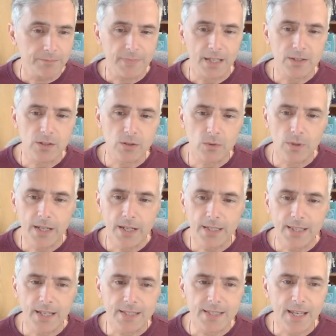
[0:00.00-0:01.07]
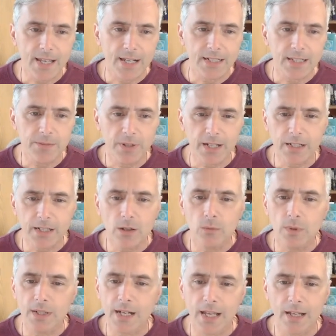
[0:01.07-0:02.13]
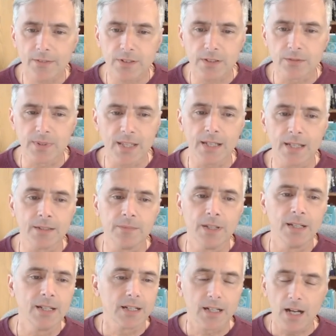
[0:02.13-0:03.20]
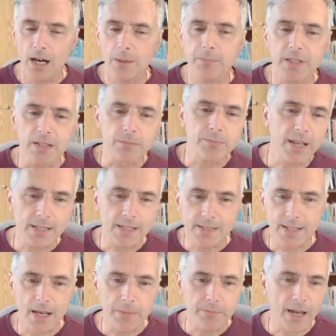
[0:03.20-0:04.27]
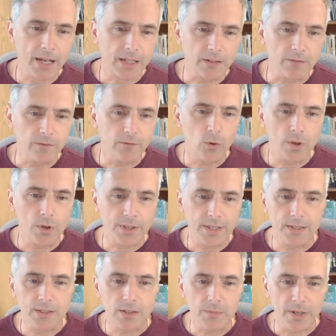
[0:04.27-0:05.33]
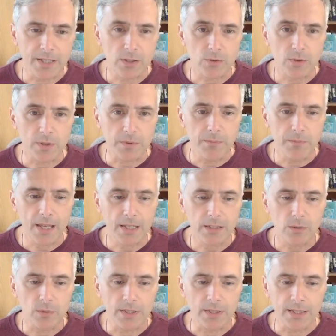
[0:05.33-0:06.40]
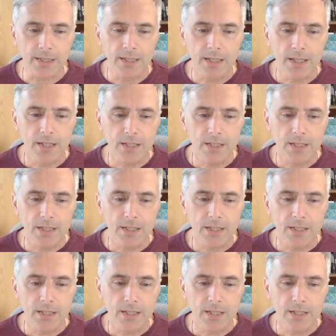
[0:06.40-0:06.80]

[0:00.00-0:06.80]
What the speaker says: That's great, that's handy, but I don't want to have to then copy and paste that back and forth into my script manually.